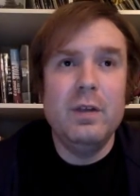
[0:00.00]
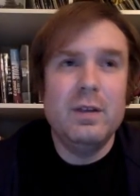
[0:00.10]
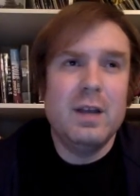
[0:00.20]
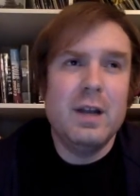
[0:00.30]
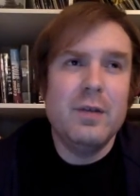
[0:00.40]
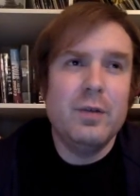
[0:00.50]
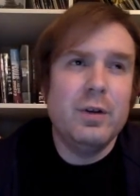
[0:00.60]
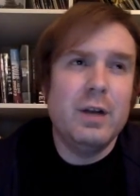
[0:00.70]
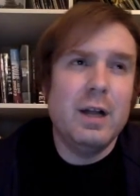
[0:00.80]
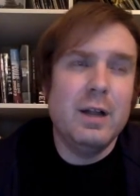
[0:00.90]
It's kind of a
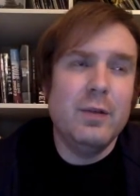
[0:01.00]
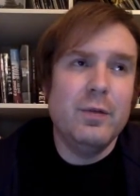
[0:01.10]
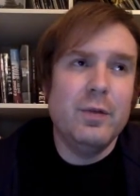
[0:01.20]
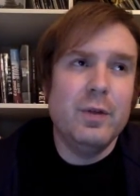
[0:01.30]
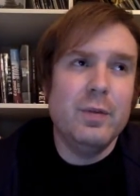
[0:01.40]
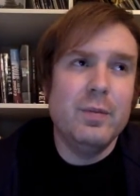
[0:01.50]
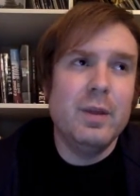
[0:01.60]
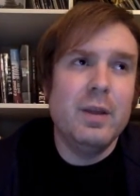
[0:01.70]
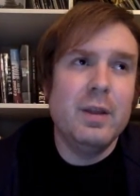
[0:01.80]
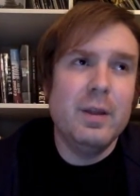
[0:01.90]
good Hollywood film
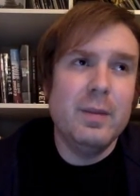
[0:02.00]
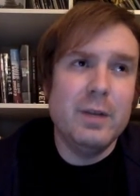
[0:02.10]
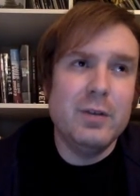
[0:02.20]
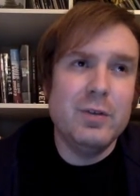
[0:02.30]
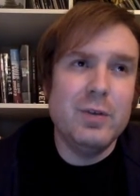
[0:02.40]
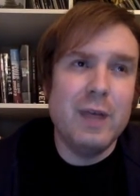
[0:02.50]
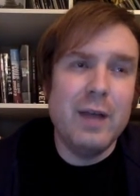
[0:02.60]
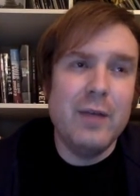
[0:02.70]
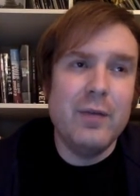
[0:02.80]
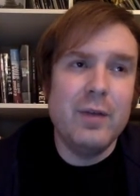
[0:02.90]
that makes you have